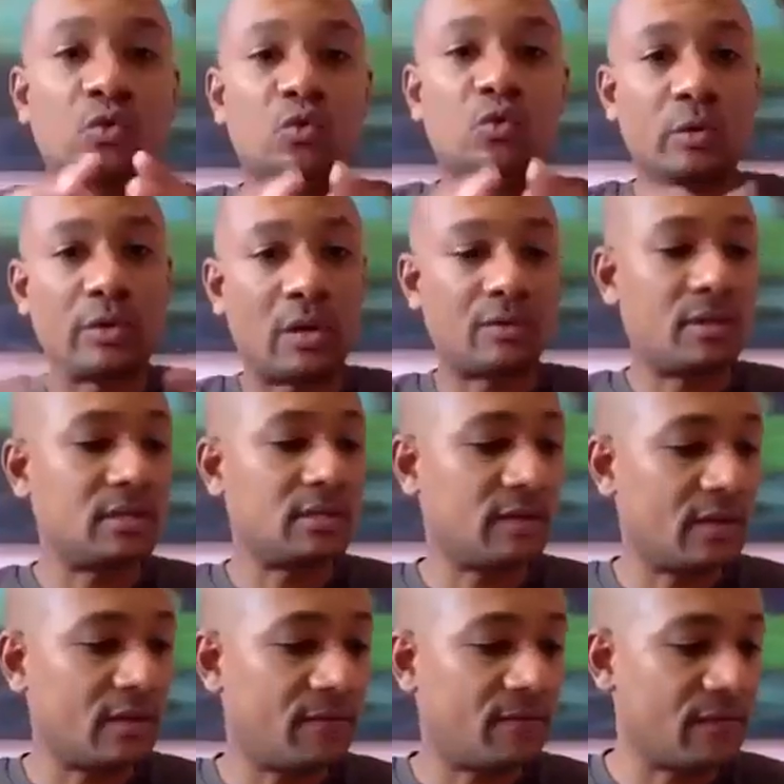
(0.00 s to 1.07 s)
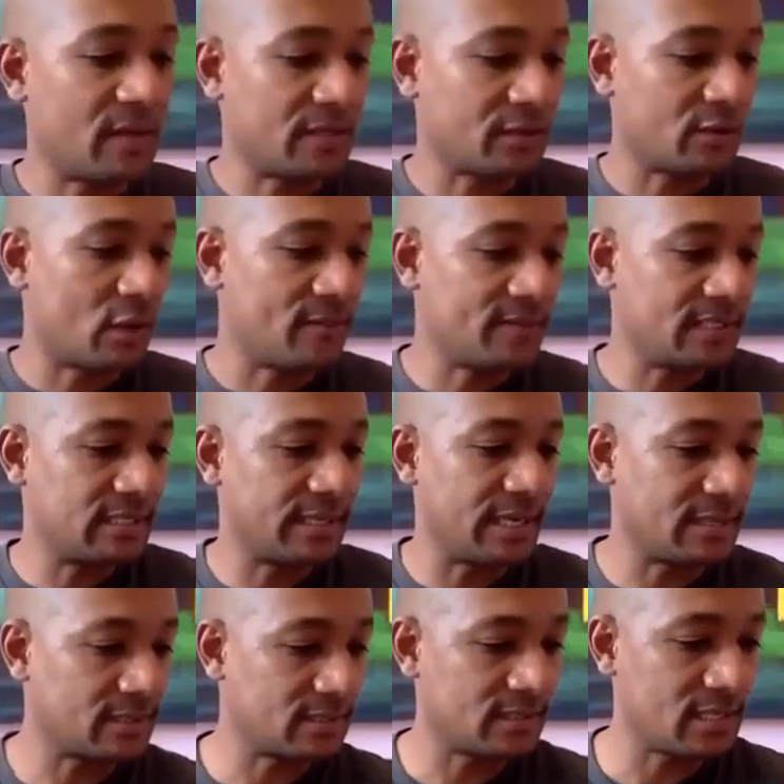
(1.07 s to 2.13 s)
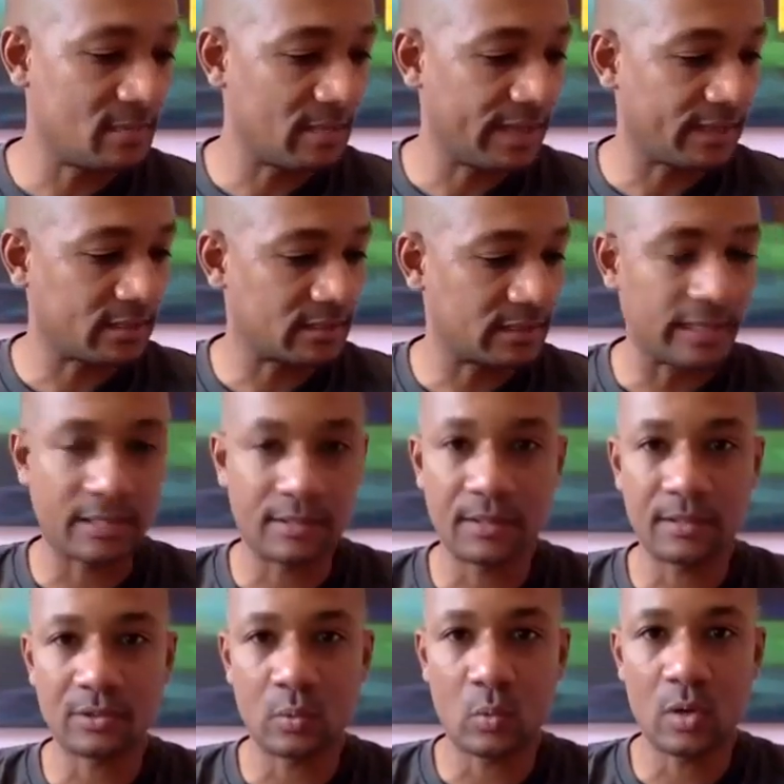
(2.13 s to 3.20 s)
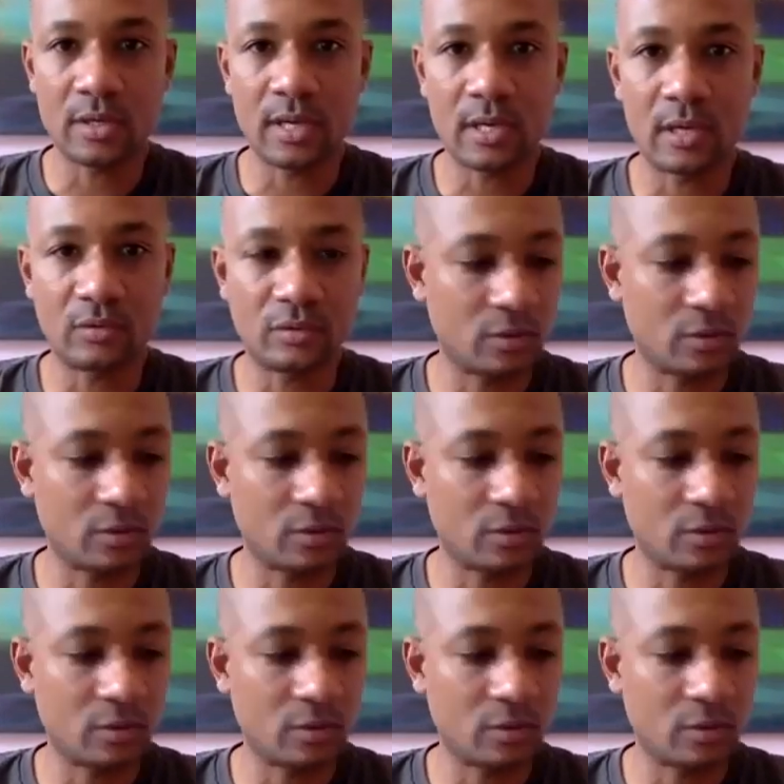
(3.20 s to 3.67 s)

sort out their affairs, and obviously it doesn't seem like things are working out.